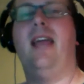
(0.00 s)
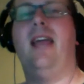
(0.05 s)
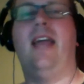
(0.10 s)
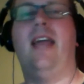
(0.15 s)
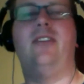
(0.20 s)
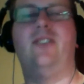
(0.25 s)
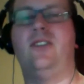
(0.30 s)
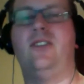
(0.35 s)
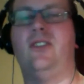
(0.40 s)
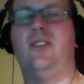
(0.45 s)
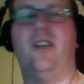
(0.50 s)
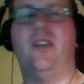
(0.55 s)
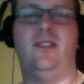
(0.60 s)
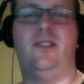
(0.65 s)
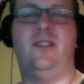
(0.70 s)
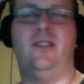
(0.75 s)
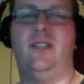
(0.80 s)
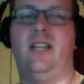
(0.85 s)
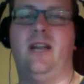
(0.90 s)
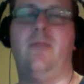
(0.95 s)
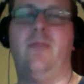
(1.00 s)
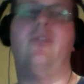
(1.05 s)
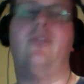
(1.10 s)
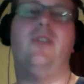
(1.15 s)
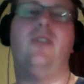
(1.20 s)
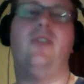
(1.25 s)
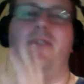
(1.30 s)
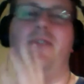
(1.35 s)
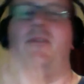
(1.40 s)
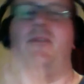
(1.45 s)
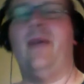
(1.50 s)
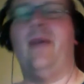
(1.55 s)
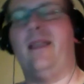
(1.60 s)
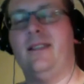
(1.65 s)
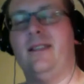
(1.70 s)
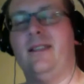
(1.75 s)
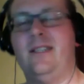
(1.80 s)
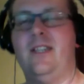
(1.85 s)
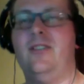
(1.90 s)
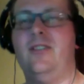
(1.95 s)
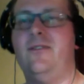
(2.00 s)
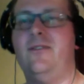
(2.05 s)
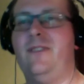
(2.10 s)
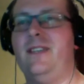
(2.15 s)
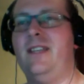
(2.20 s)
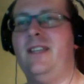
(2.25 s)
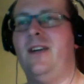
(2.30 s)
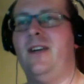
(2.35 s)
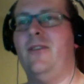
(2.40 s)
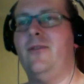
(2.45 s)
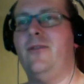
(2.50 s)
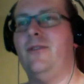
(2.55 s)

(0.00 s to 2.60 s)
It just shows you the number, and you have to make the decision for yourself.